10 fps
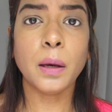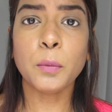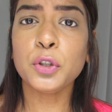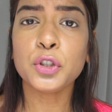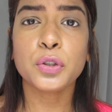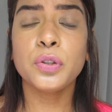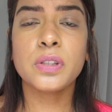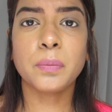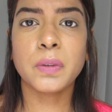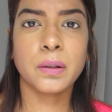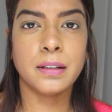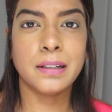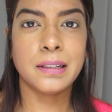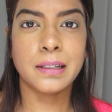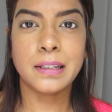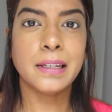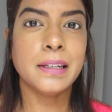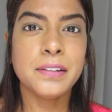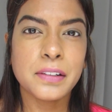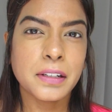I'm going to show you something with a little
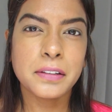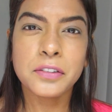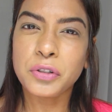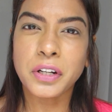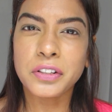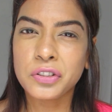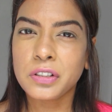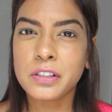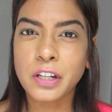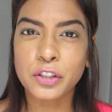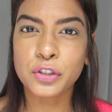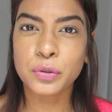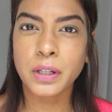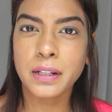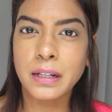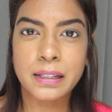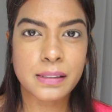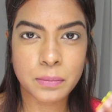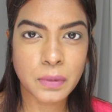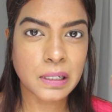Indian traditional touch to it, like
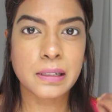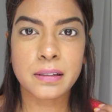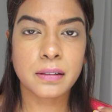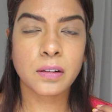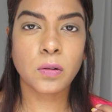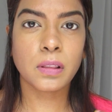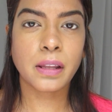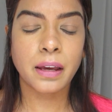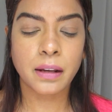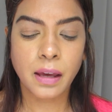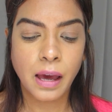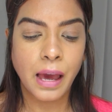some glitter and all that.